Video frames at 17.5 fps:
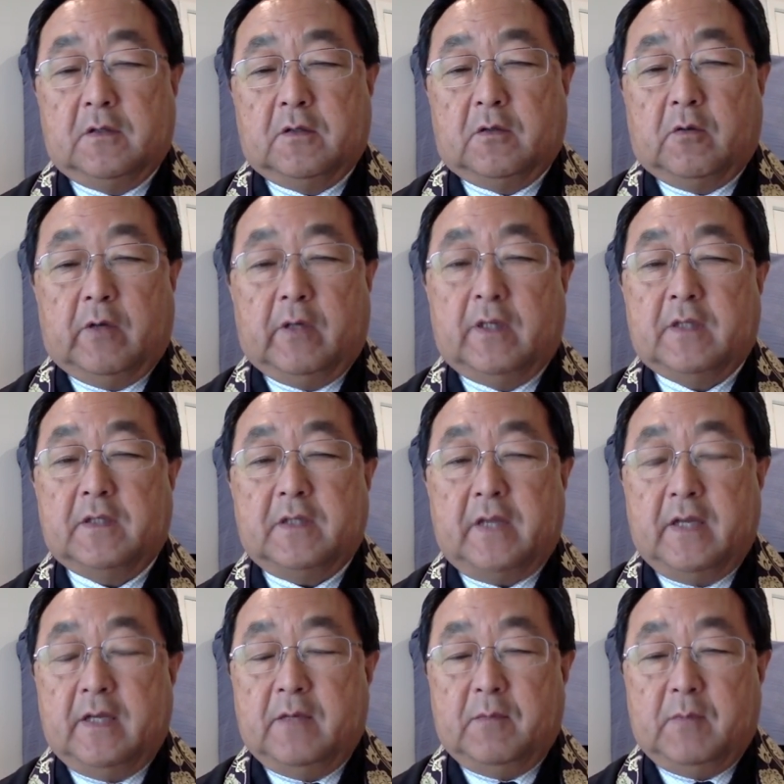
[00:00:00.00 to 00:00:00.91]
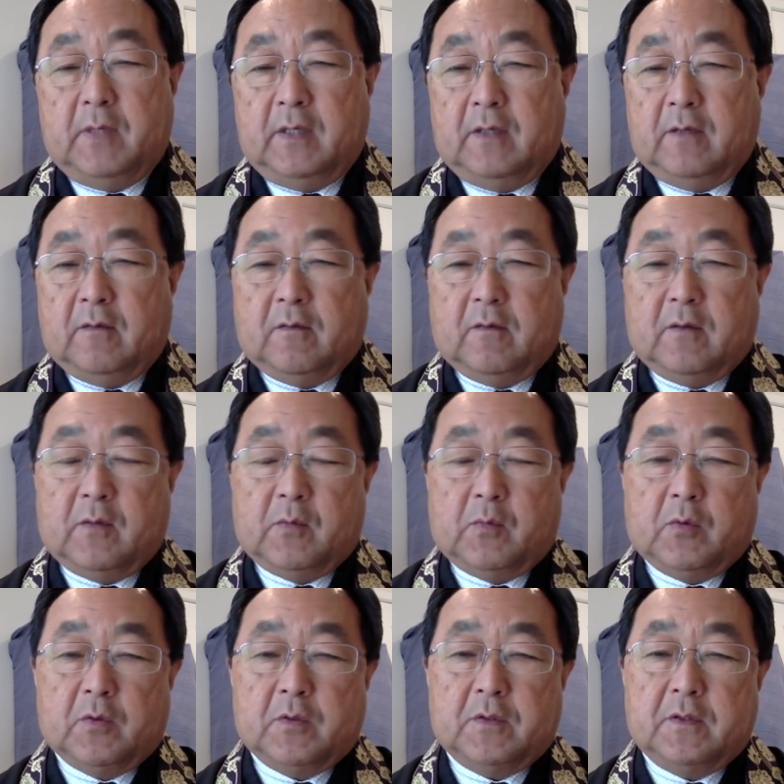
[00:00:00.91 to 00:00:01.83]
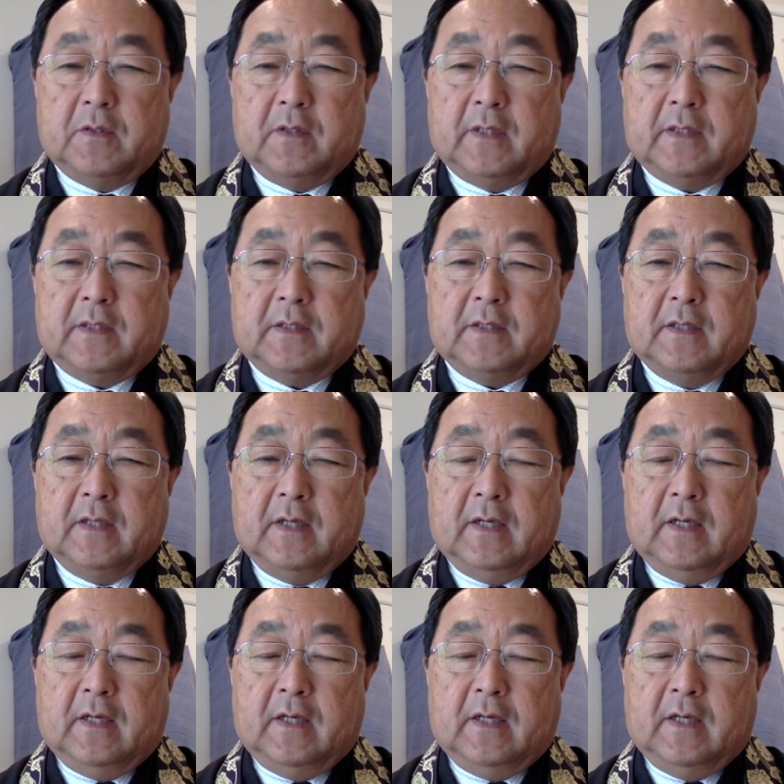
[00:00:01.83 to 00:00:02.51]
greatest enemy or the person that's